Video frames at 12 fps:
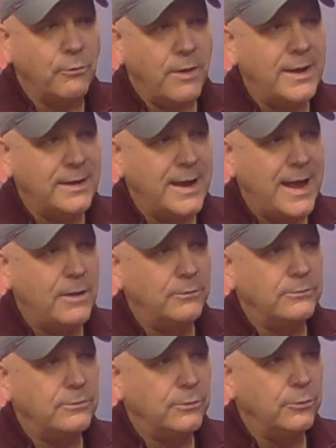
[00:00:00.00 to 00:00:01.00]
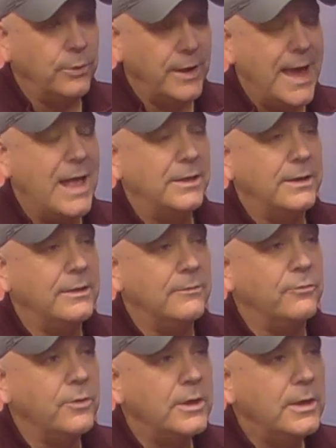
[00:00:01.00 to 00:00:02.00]
it right down to the reality
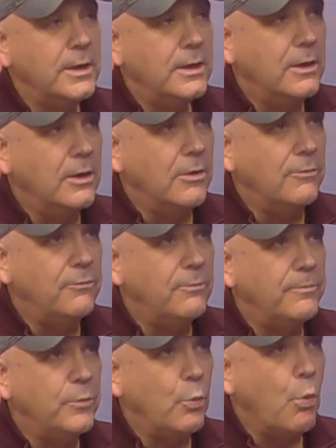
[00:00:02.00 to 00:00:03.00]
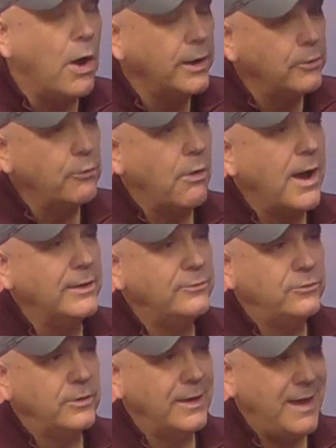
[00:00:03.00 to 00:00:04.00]
of of what
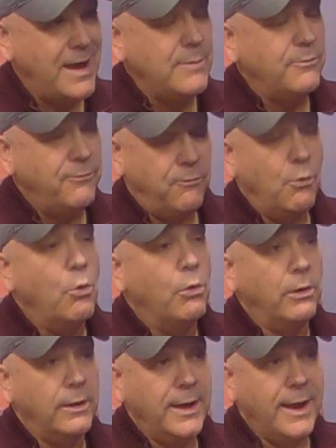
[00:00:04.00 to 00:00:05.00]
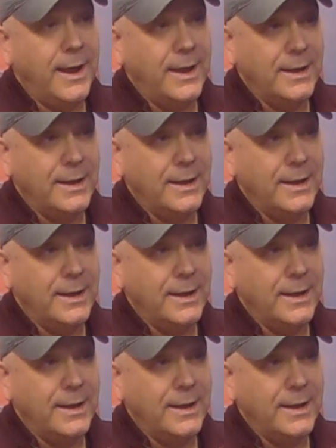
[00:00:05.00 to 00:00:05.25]
Christ came for, right.